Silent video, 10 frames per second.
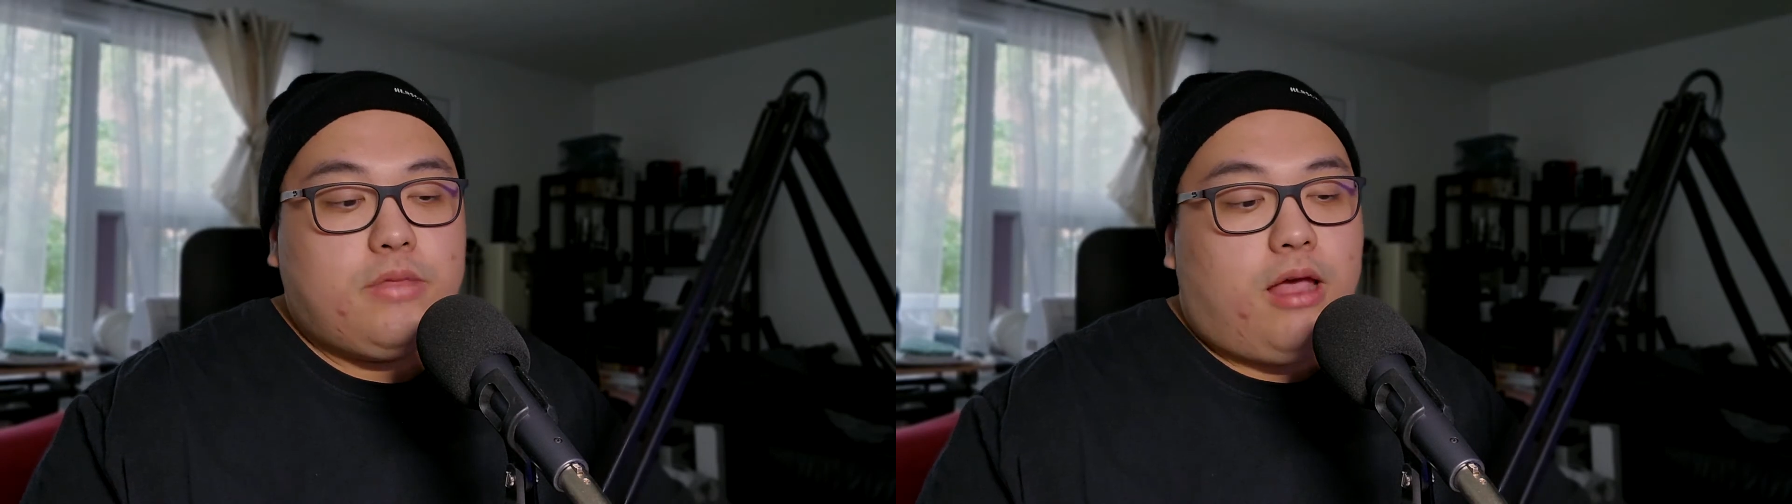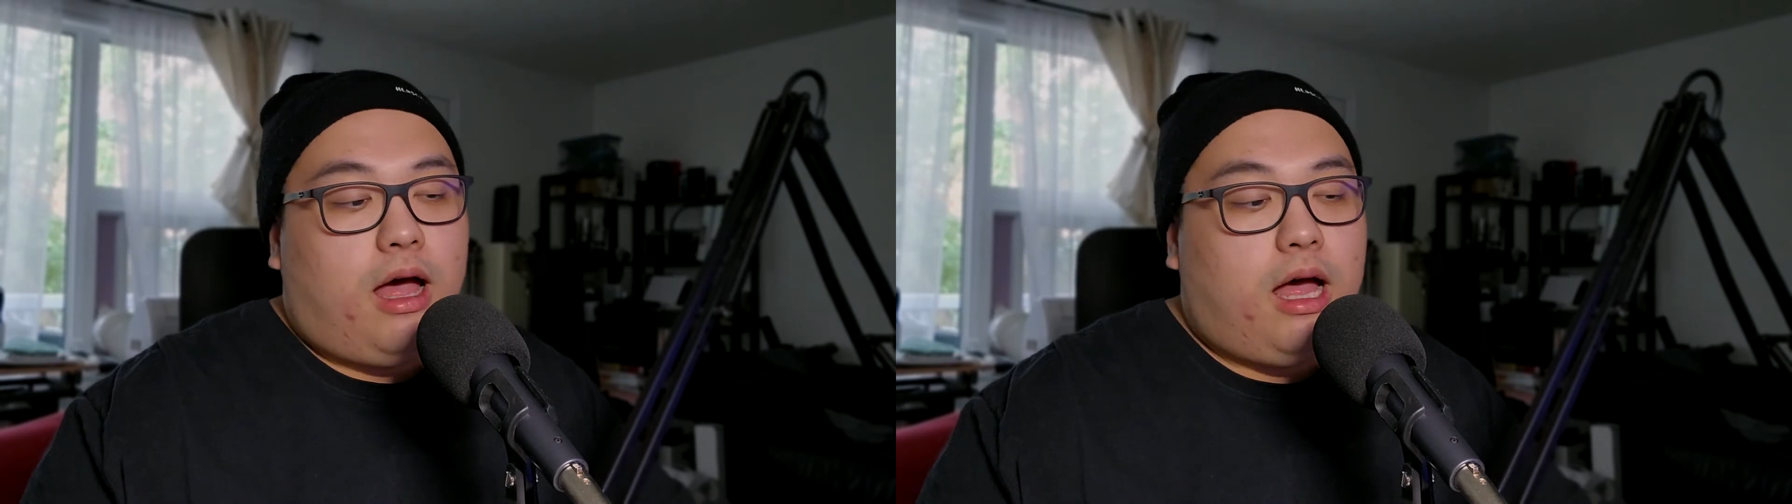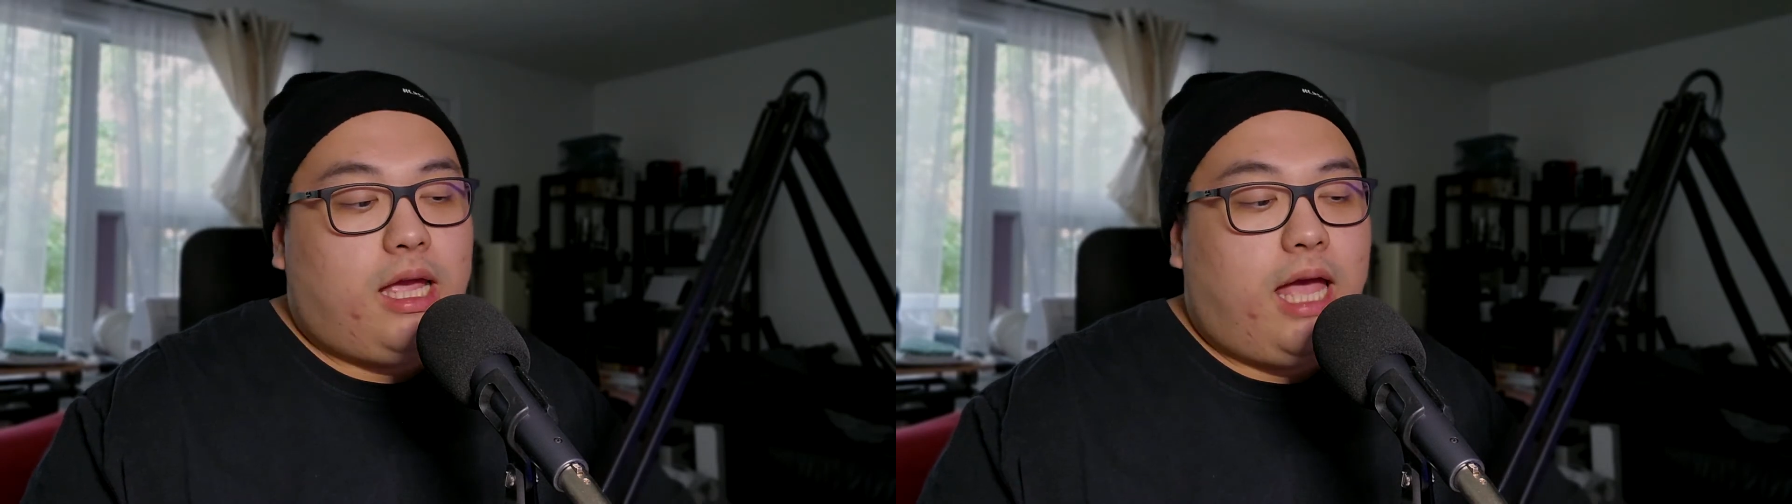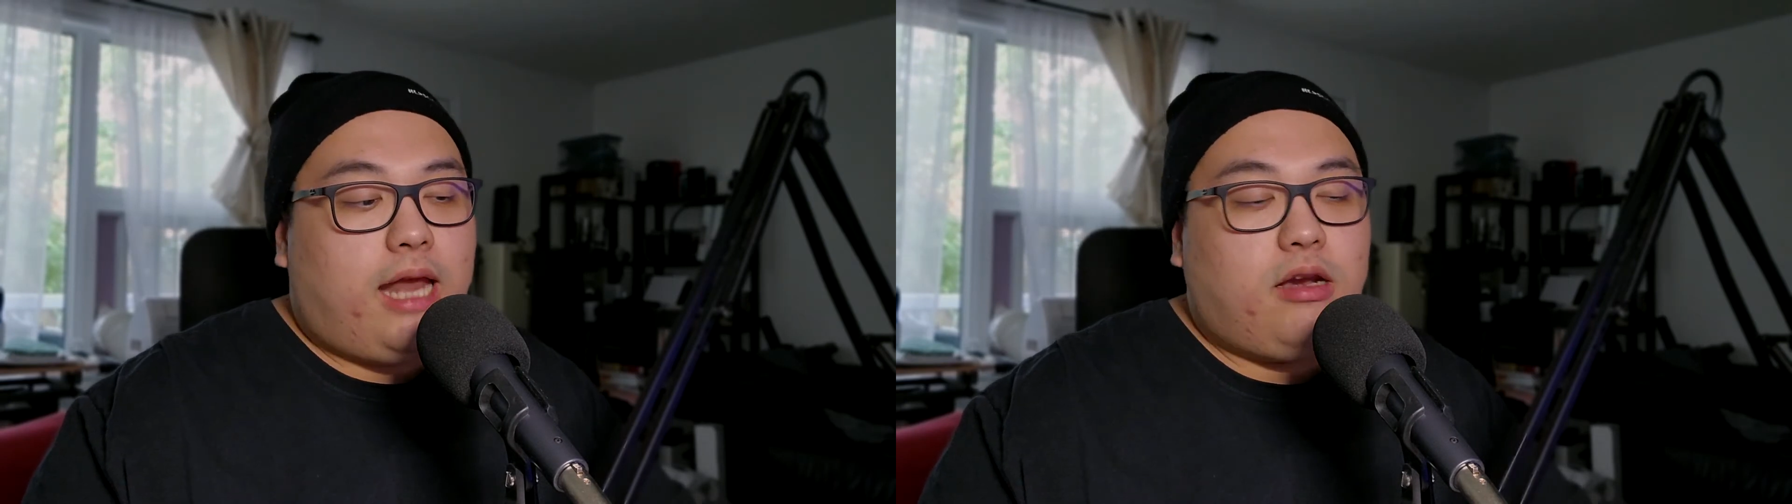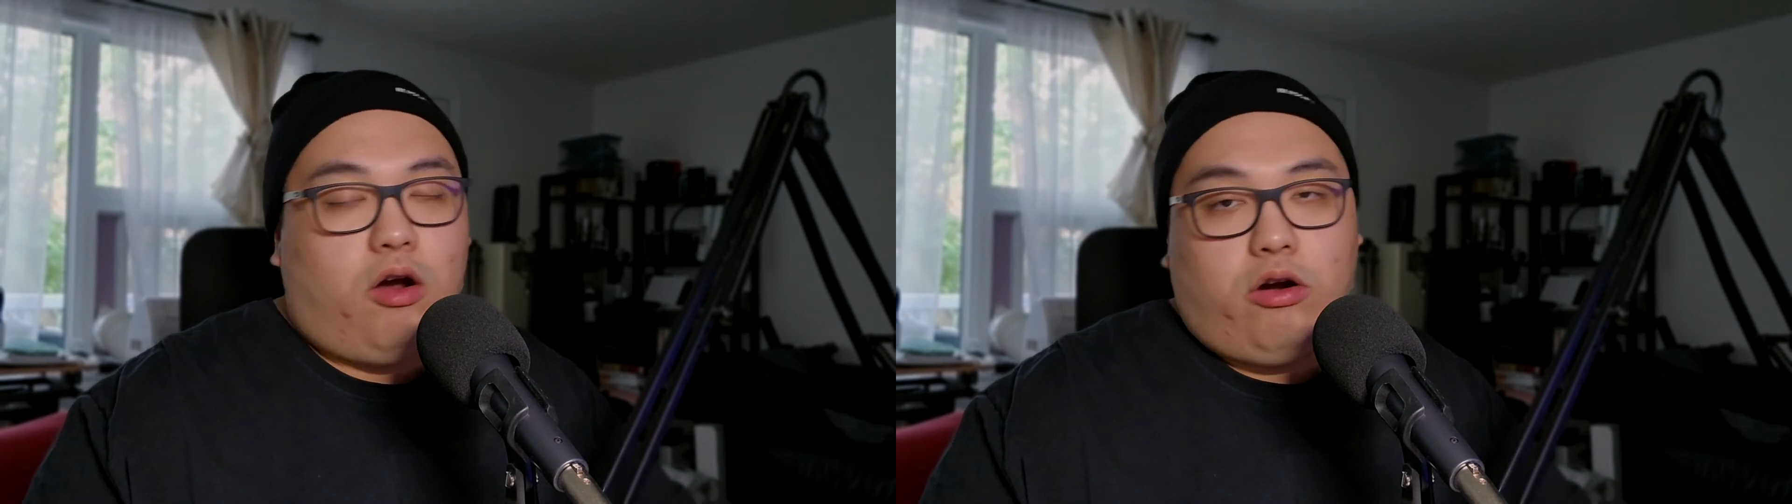I had
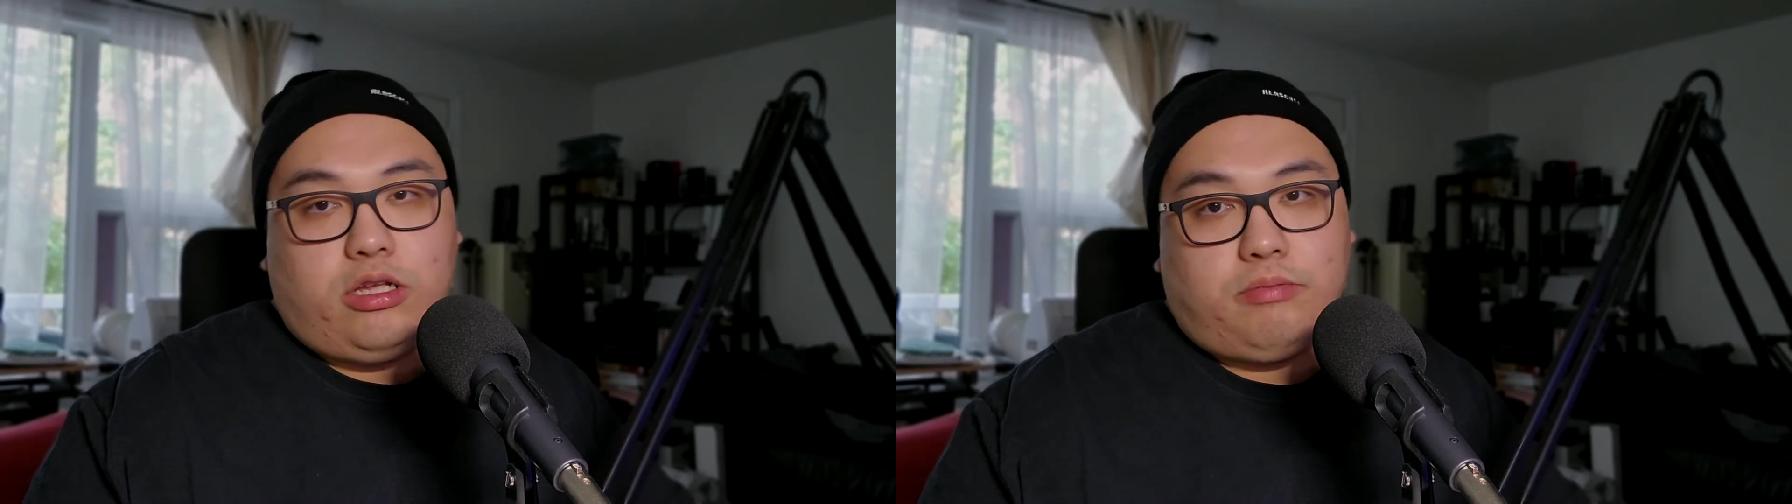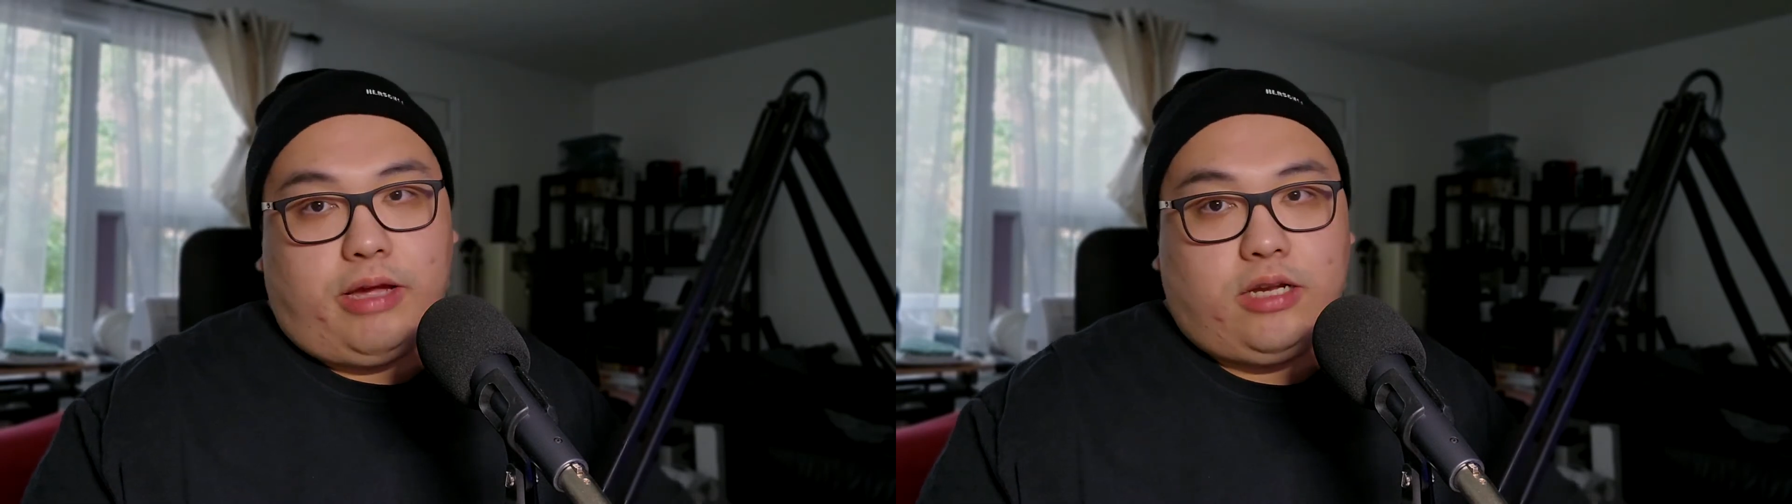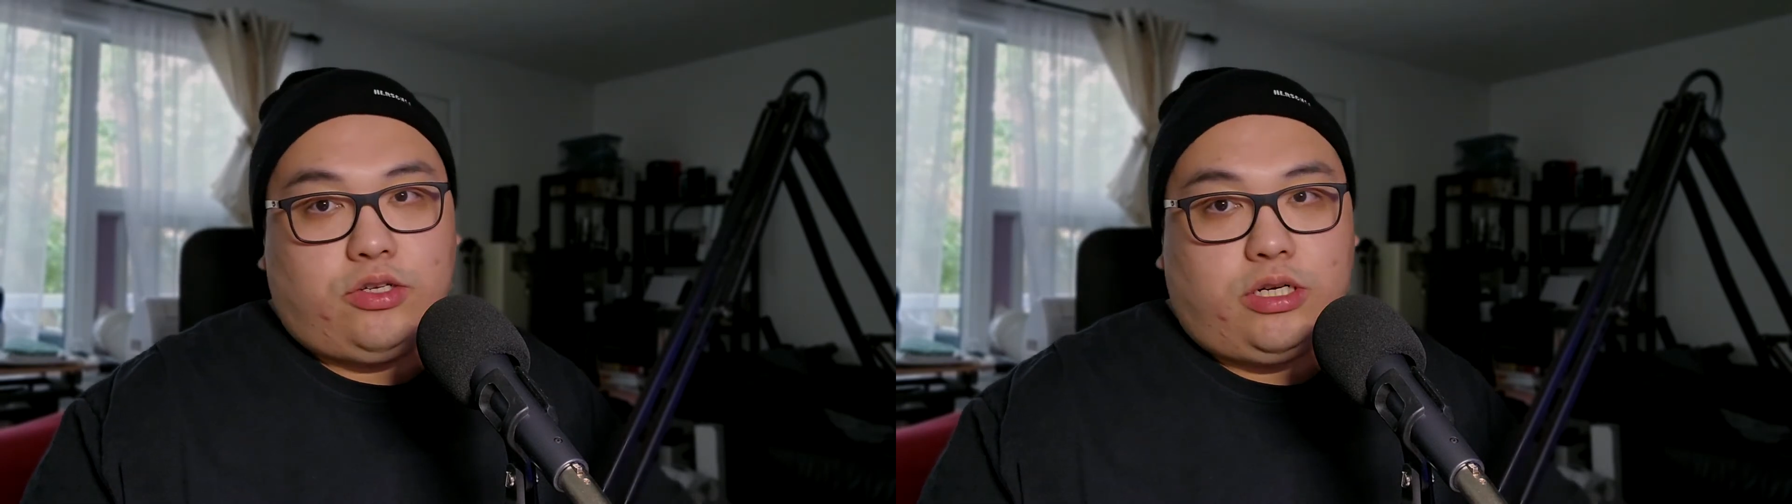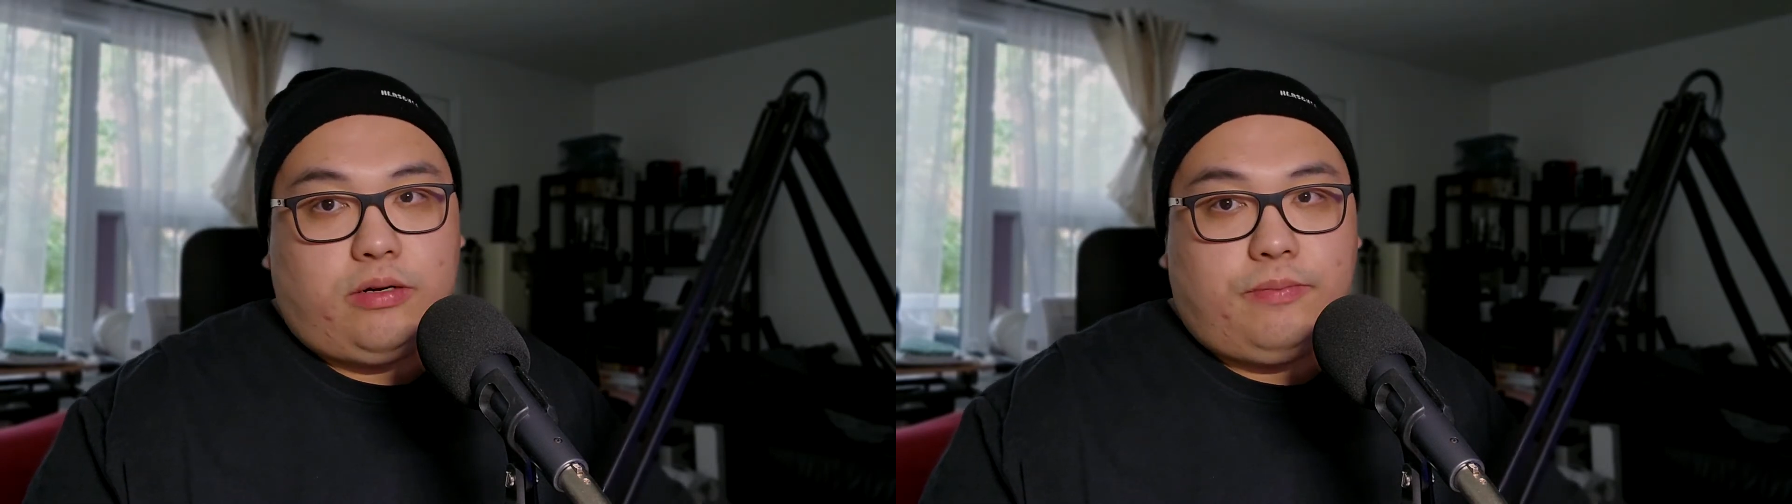an artist manager.